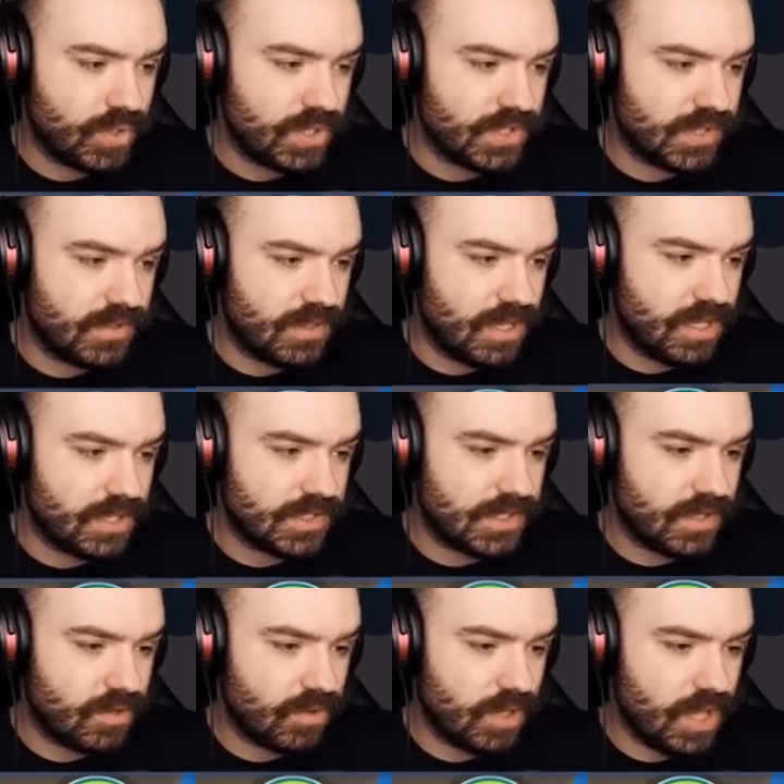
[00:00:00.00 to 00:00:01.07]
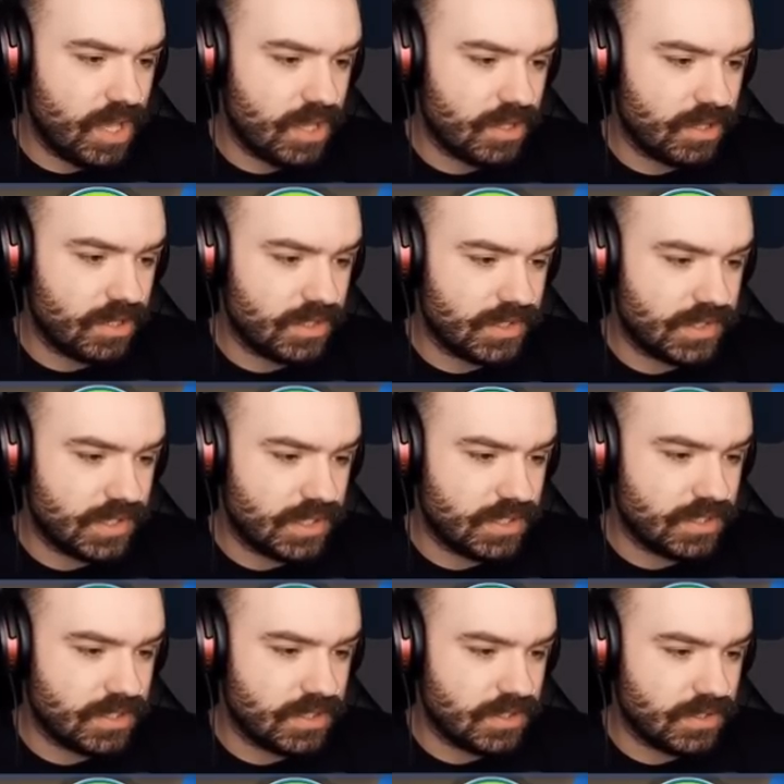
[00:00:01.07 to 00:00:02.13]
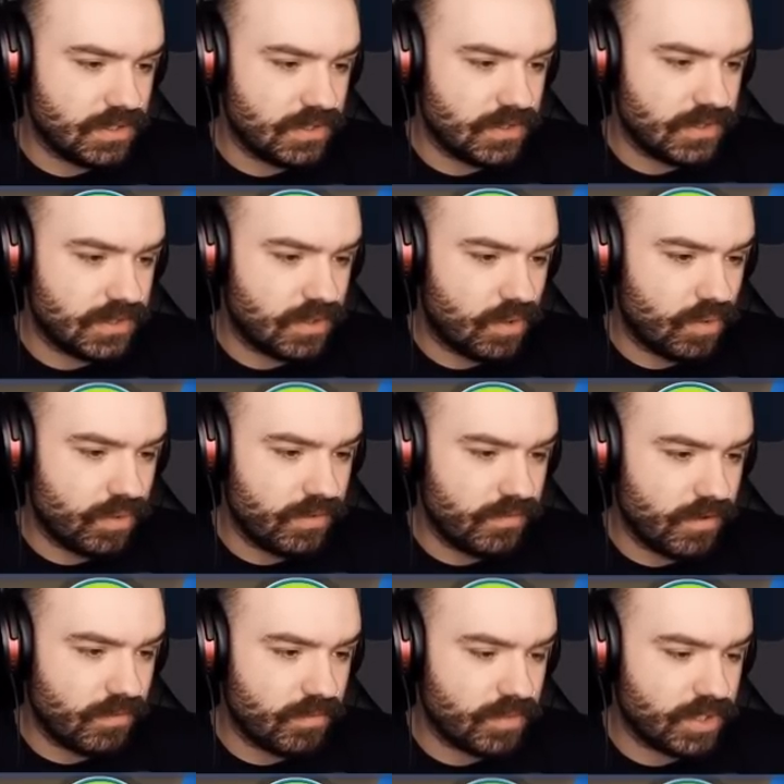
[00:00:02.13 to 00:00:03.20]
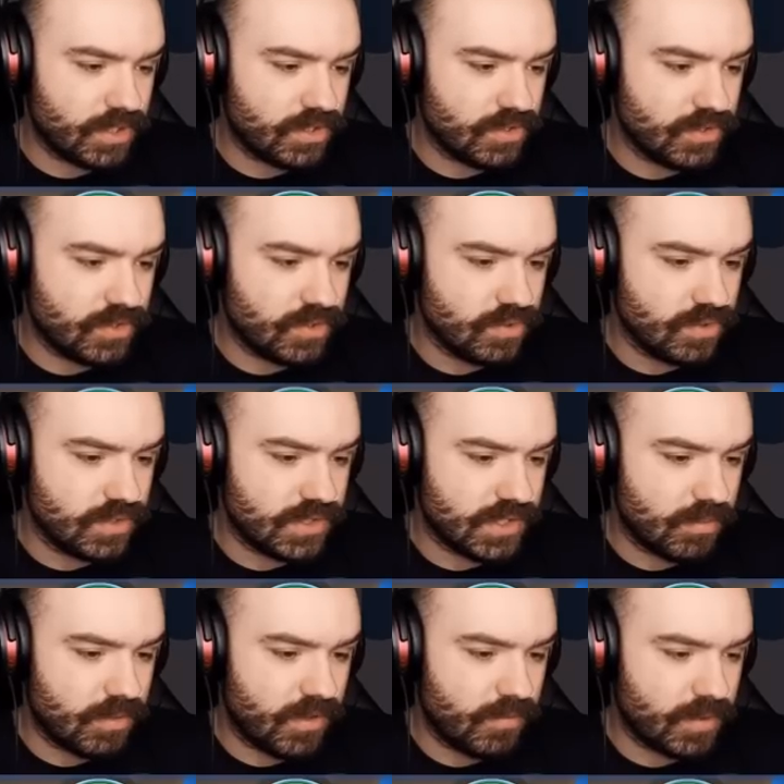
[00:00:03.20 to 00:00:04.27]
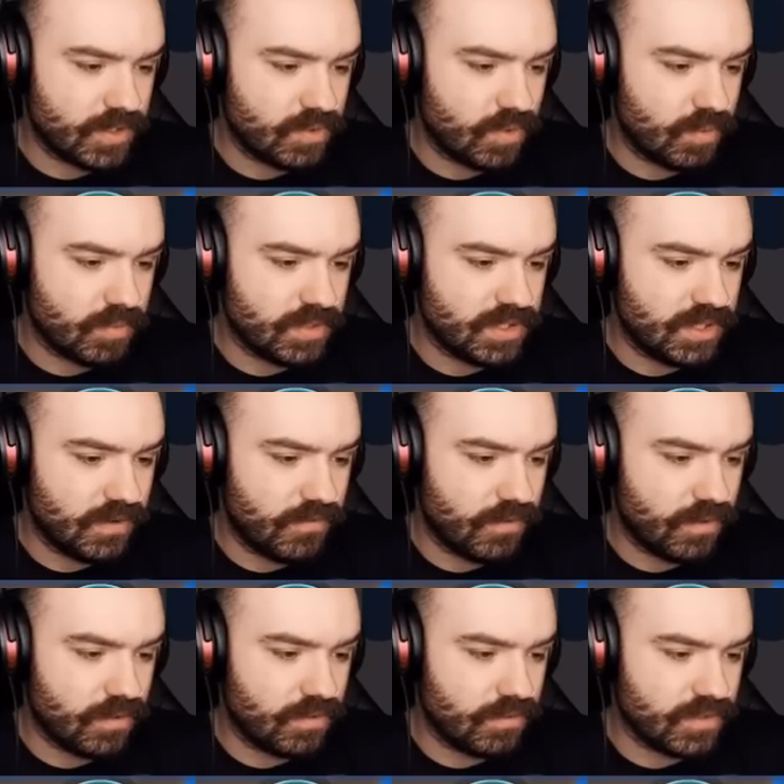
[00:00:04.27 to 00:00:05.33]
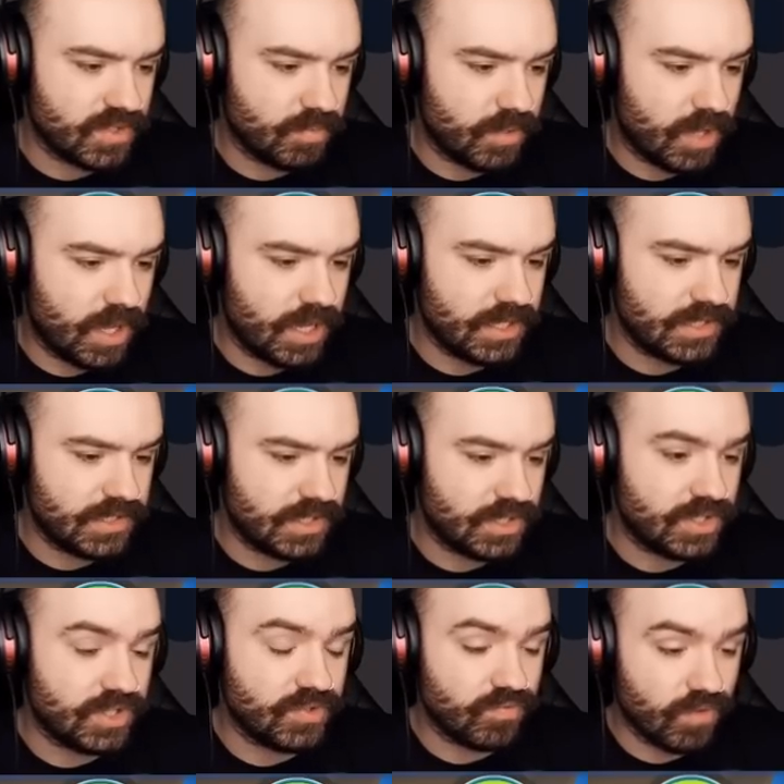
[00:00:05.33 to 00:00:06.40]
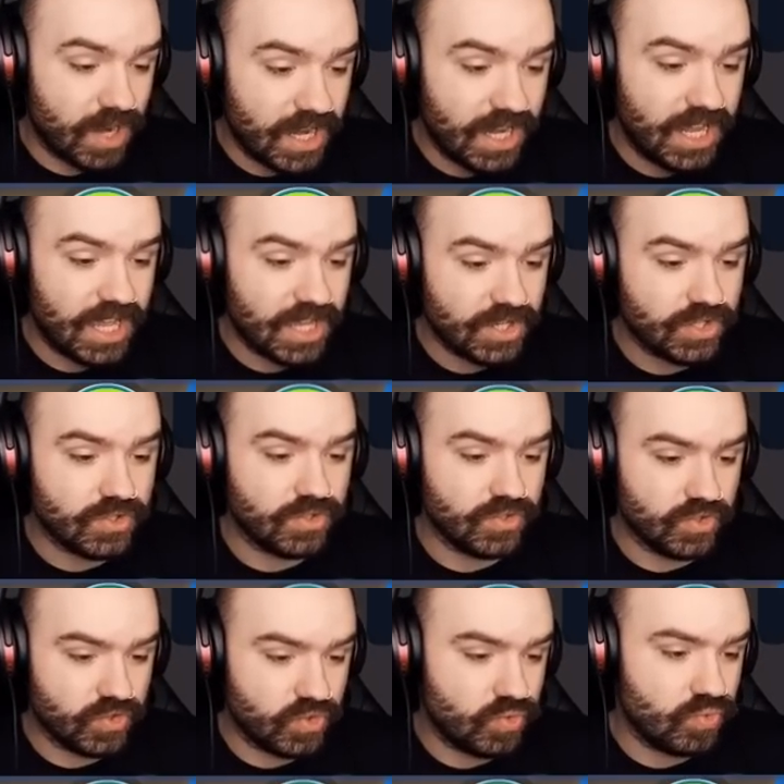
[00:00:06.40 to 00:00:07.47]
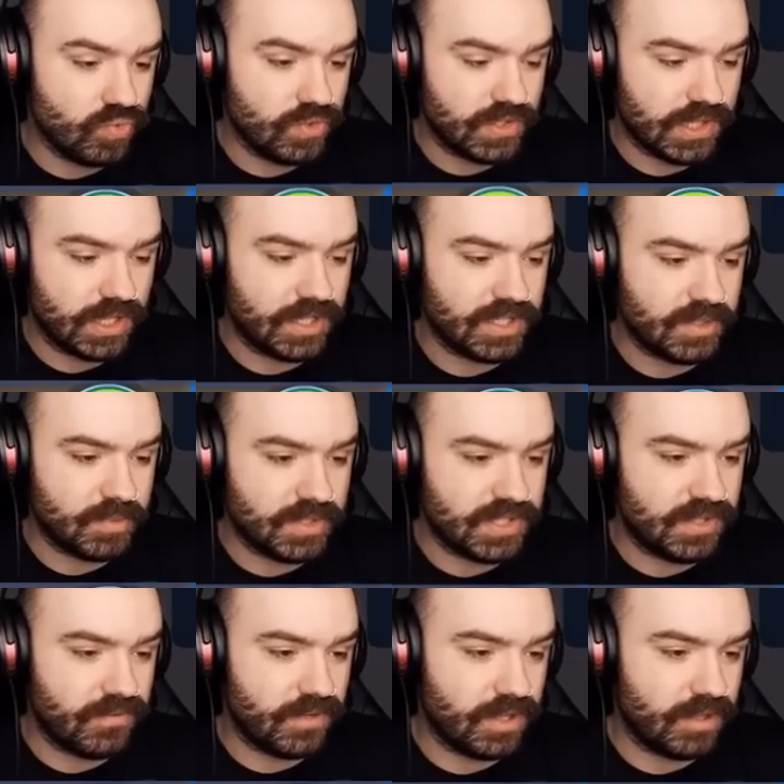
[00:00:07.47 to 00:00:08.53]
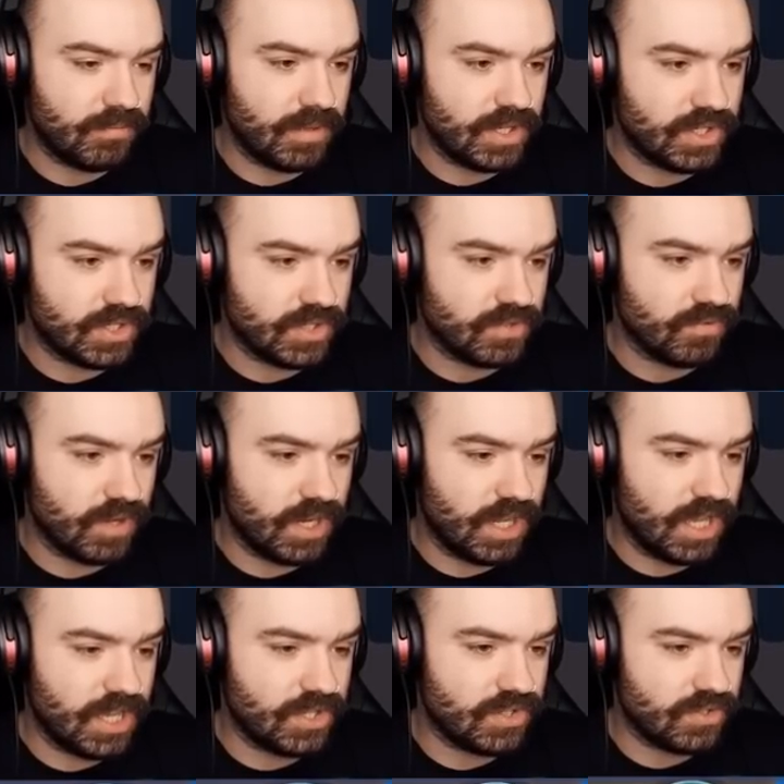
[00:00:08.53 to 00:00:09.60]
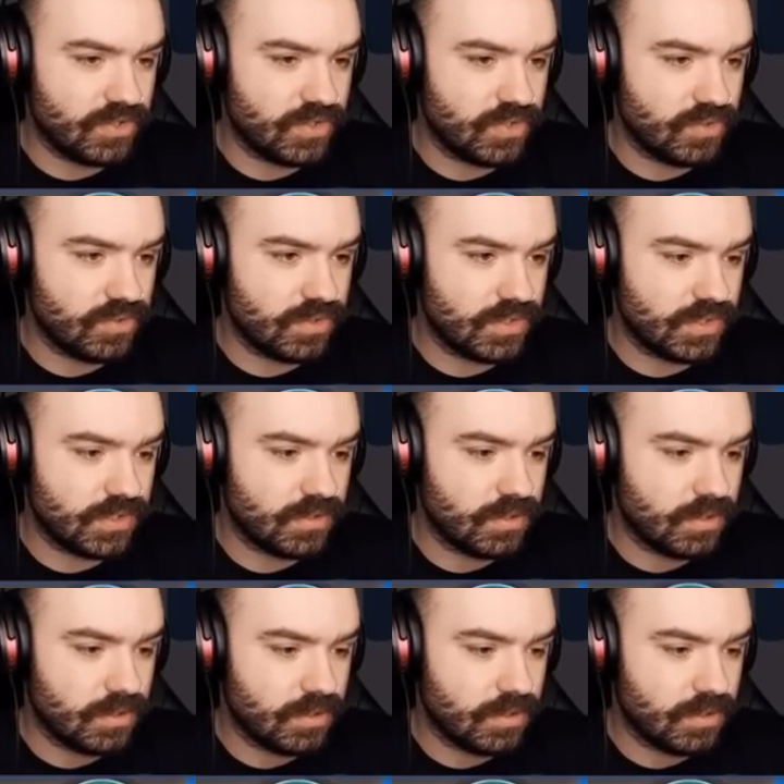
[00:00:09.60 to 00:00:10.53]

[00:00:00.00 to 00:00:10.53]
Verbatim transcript: Because I think it said on here that it says all environment protection suits. Some lifeguards are equipped with different supplies, such as radiation suits. Like it specifically mentions radiation suits.